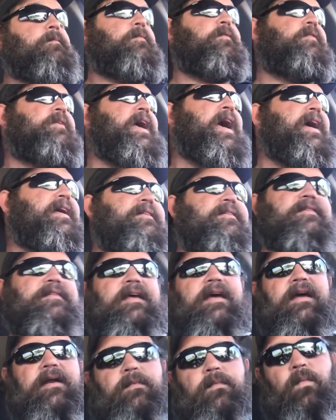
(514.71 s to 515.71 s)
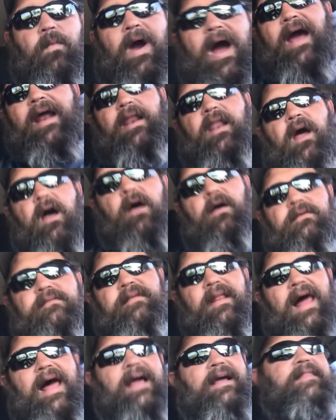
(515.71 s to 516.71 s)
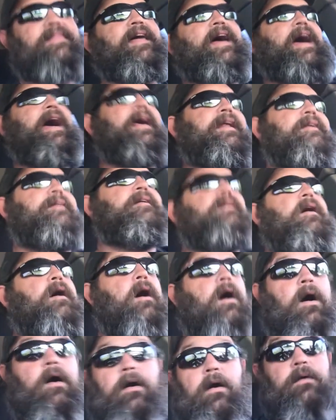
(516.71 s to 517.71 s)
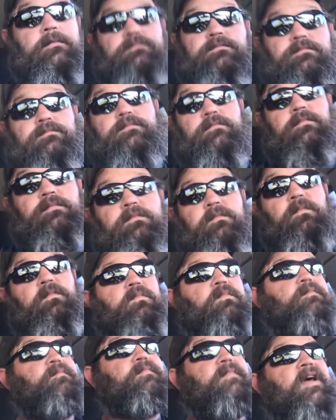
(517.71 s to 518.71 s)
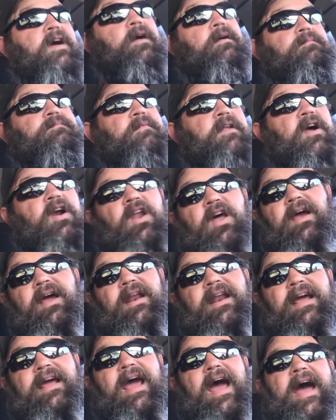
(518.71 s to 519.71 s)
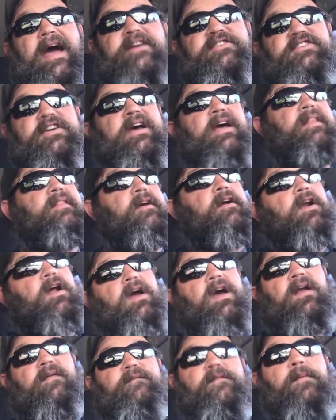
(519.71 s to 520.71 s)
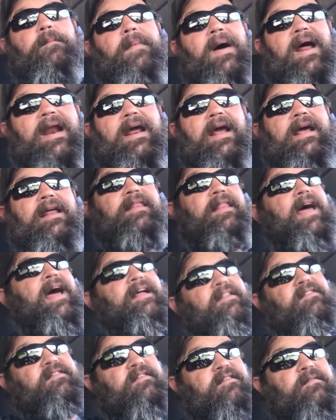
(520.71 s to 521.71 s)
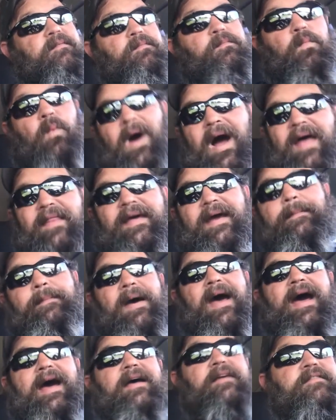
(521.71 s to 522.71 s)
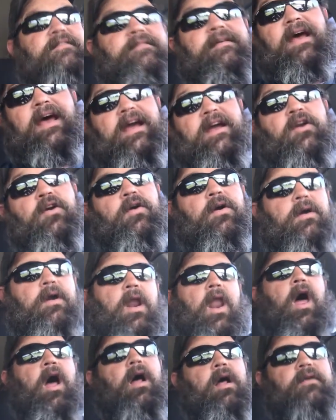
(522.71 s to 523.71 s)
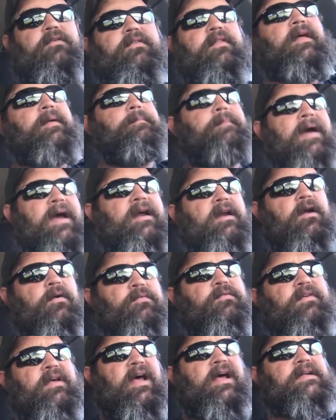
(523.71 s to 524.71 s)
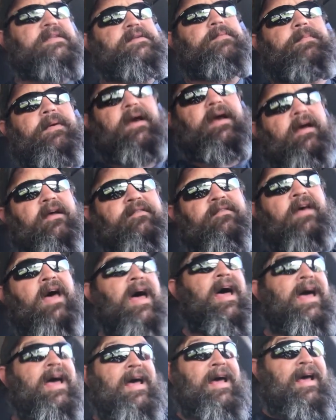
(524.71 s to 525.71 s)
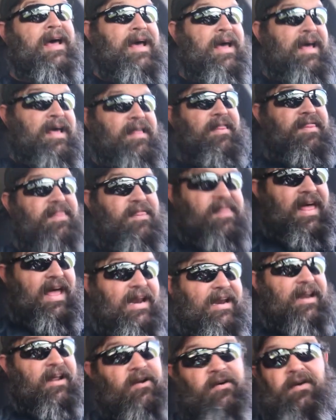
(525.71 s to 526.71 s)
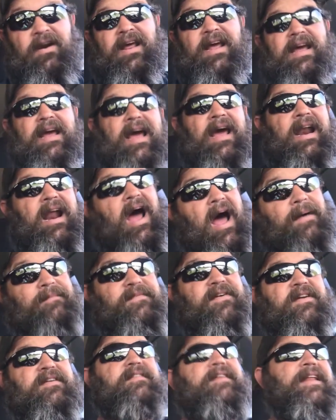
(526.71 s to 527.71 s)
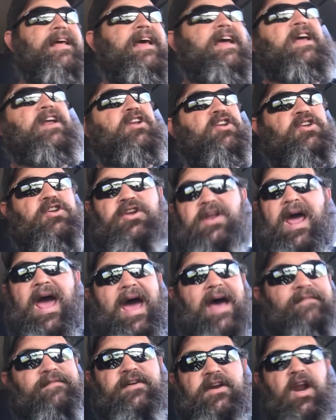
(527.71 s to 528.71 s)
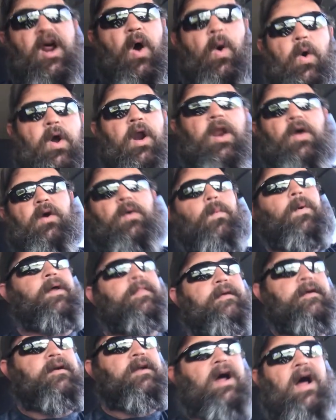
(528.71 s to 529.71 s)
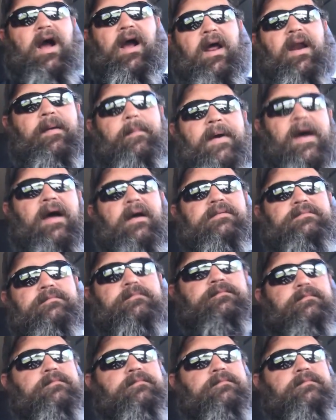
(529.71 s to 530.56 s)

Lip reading: States that write laws like that are they're looking to cash in. They're looking for money, and that's why they pass ignorant laws that make no sense, because they literally and obviously have no clue what they're talking about.